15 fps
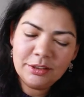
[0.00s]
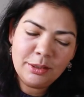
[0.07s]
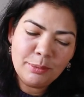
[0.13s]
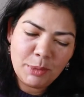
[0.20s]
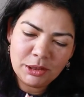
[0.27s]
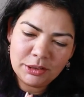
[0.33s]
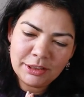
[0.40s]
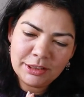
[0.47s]
The
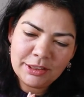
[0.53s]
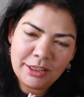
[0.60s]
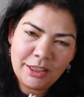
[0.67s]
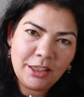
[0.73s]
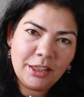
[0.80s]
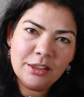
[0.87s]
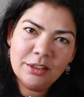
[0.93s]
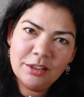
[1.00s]
monk did
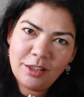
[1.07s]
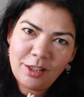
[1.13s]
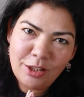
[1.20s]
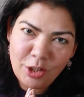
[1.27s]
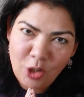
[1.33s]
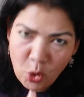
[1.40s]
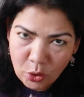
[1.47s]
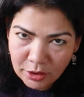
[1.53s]
say,
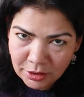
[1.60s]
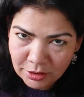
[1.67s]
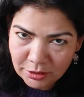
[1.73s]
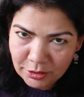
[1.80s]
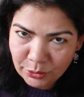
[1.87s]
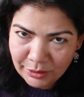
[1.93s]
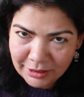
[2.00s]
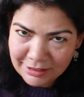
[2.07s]
the longer
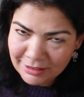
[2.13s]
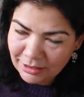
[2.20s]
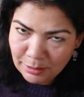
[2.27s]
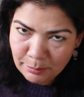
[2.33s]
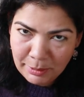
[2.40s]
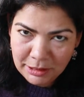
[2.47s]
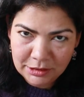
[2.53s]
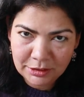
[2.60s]
you can sit,
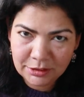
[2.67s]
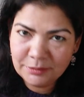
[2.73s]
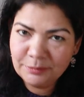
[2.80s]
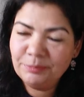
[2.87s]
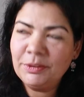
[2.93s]
the better.